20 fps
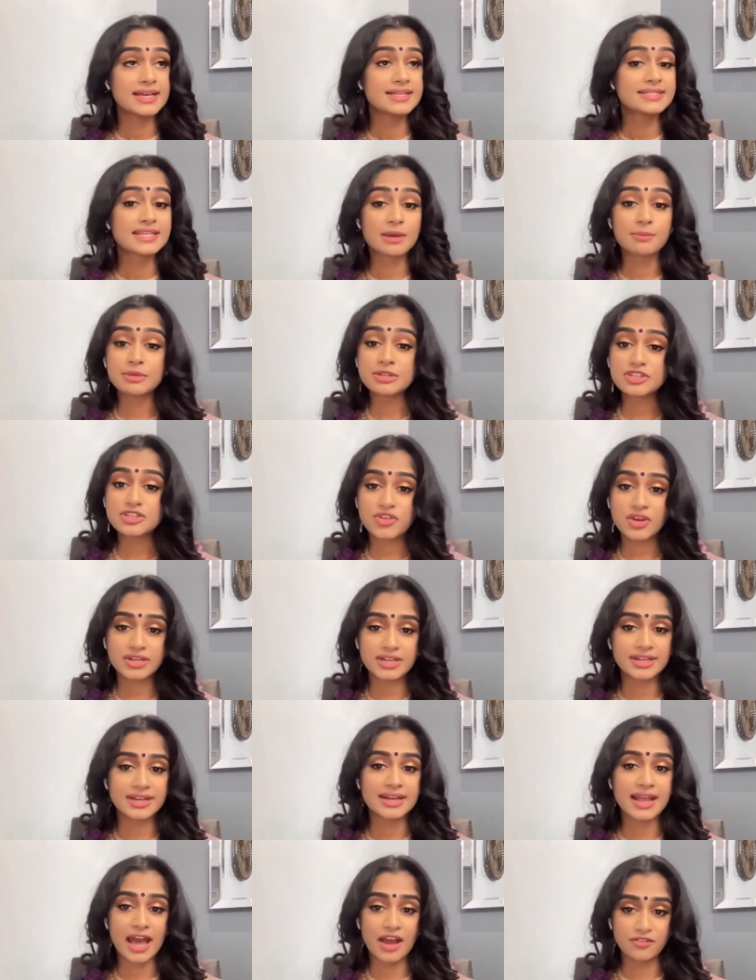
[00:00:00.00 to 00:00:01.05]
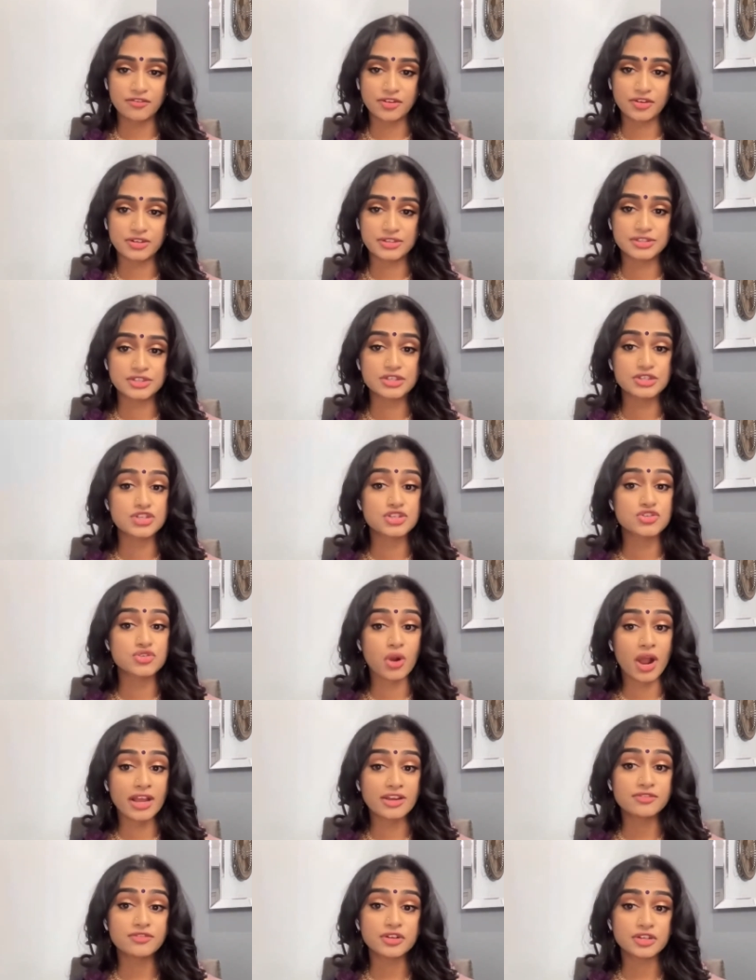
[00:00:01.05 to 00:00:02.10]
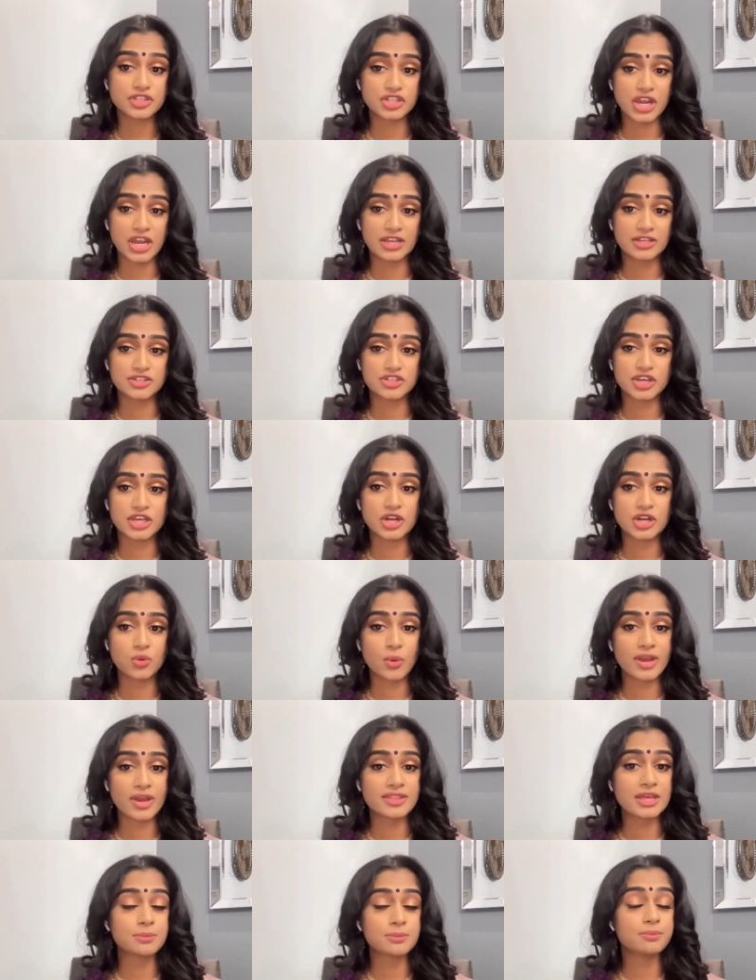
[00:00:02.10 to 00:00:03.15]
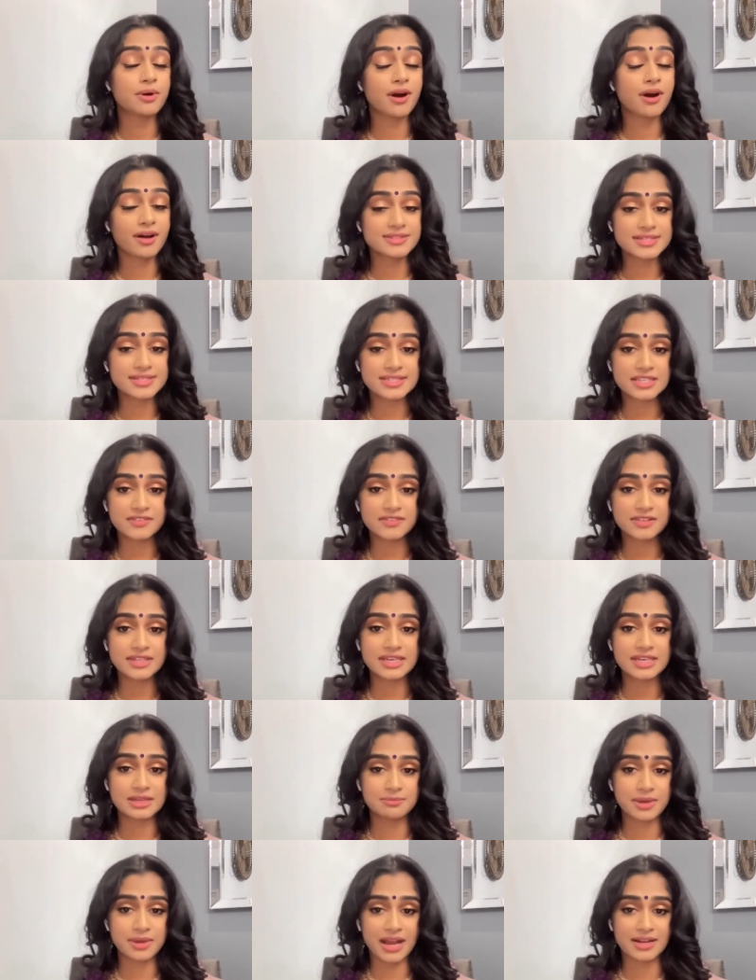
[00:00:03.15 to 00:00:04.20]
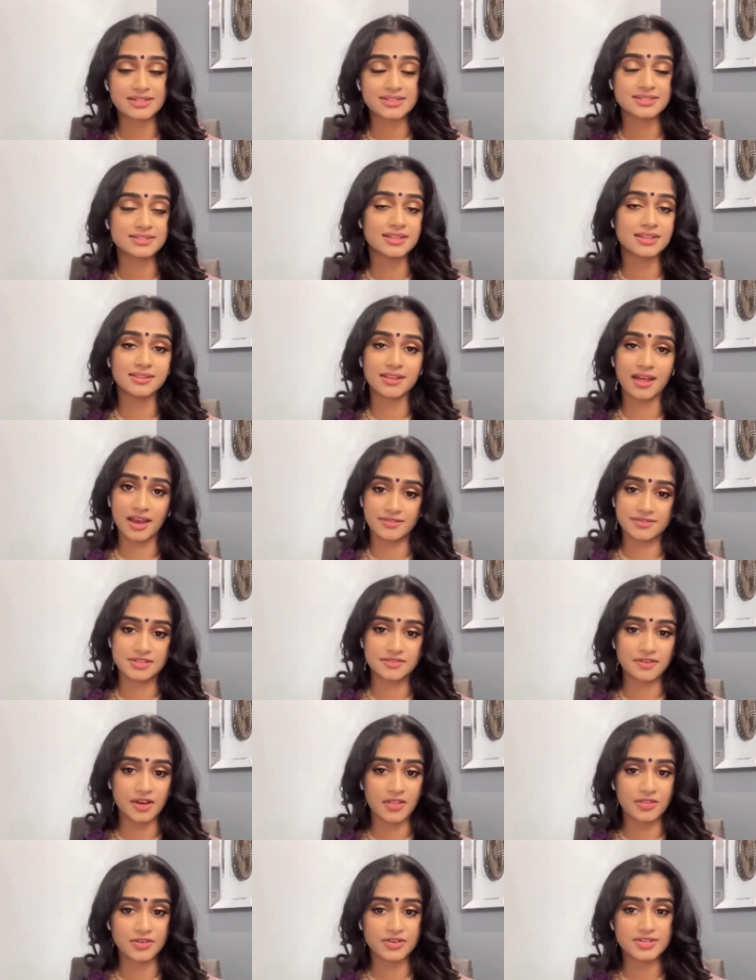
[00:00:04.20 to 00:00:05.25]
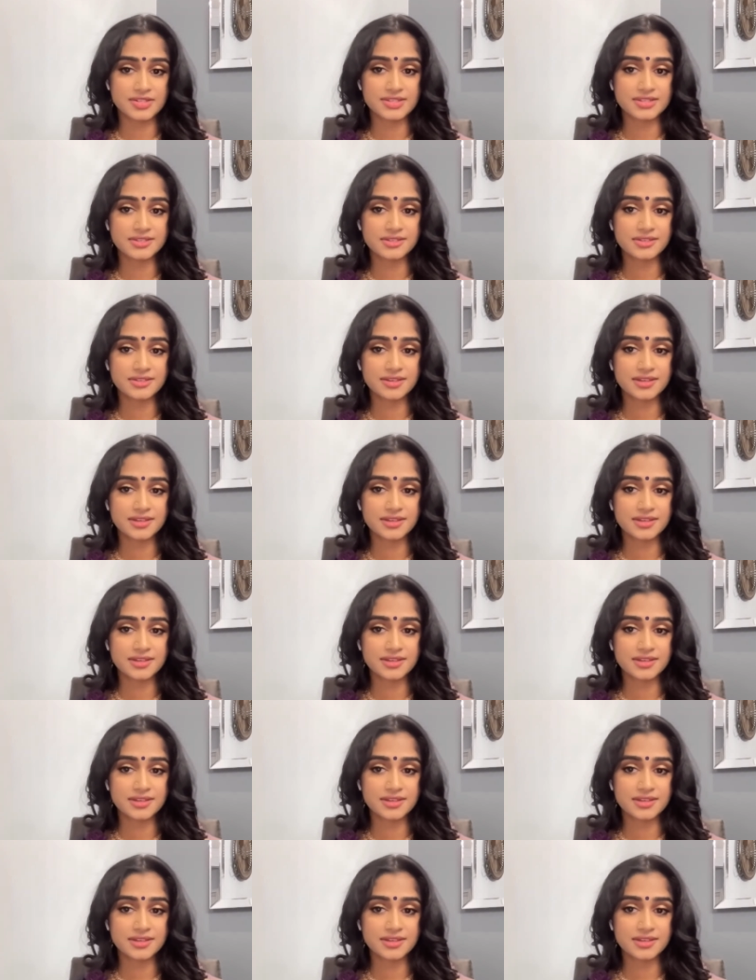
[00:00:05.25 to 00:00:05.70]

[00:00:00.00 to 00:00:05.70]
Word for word: demonstrated an effort to strive for change in a way that positively impacted the lives of others.